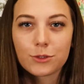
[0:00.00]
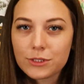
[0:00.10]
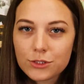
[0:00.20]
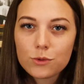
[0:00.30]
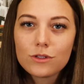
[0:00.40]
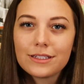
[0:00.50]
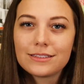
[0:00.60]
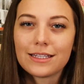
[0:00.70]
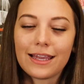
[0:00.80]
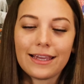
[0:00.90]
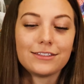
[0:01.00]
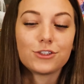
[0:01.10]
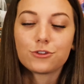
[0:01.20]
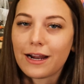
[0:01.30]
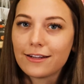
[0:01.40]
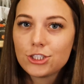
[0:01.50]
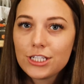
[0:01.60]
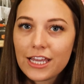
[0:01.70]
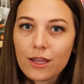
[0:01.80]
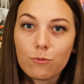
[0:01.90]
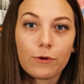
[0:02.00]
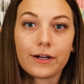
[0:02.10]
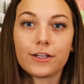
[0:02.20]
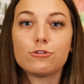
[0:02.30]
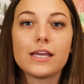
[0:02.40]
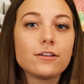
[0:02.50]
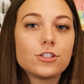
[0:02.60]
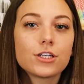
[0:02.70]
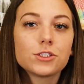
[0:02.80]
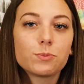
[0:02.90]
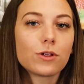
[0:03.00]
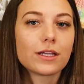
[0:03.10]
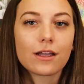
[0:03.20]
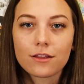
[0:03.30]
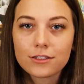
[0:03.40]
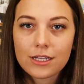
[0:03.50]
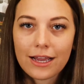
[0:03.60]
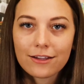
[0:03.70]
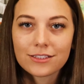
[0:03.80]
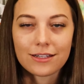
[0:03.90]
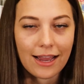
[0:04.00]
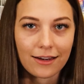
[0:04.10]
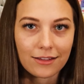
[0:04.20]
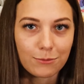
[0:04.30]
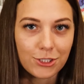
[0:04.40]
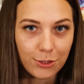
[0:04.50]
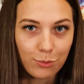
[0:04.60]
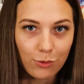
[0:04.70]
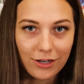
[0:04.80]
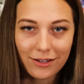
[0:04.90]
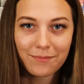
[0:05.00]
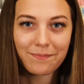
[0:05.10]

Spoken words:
So Azul is a strategy game where you take turns pulling colored tiles and adding them to your board.